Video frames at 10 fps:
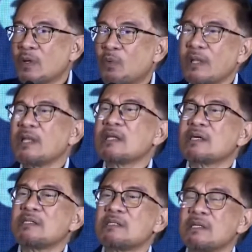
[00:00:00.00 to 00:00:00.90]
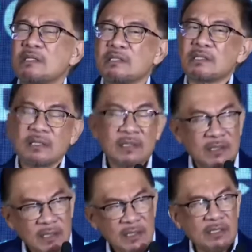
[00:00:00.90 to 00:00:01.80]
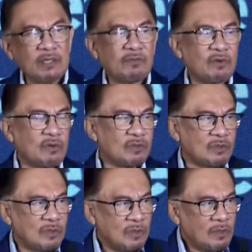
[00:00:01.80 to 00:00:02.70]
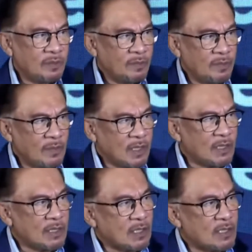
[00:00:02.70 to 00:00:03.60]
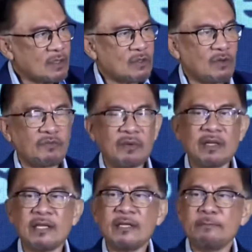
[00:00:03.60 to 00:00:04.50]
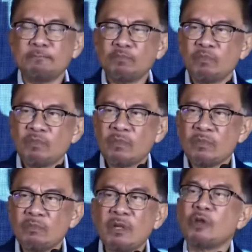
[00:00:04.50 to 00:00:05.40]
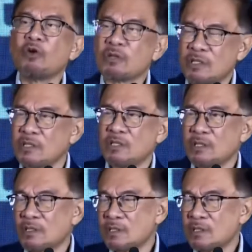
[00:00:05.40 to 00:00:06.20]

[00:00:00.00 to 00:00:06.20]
What are the concerns? The concerns, of course, the concerns of any minority,